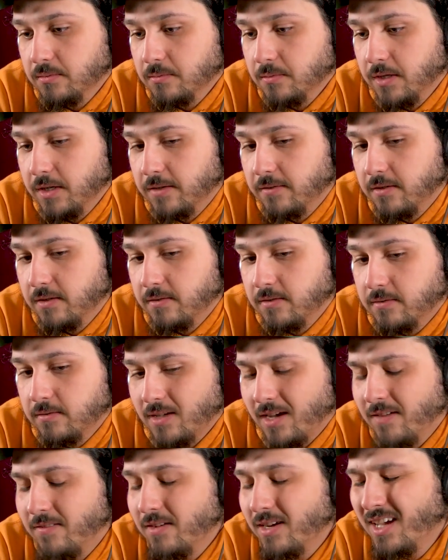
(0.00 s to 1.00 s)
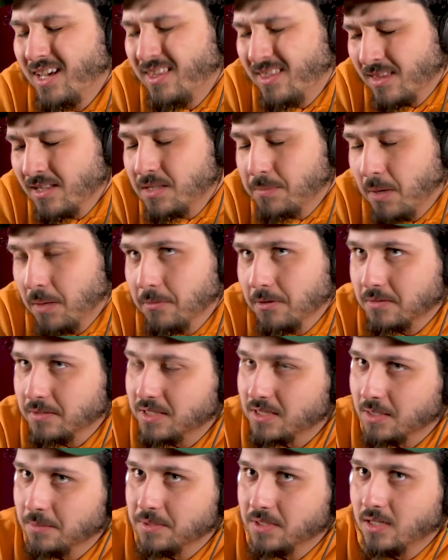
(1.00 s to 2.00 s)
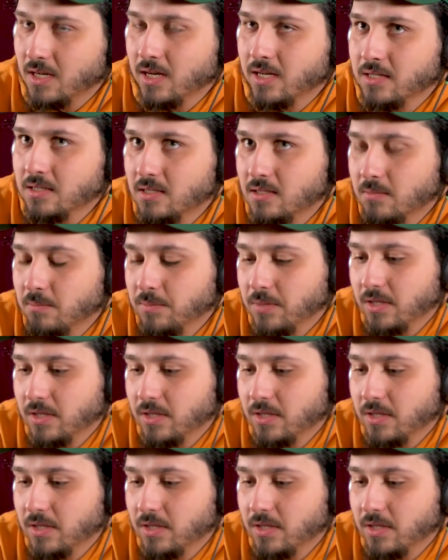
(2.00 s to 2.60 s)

like, I forget, it's publicly subsidized,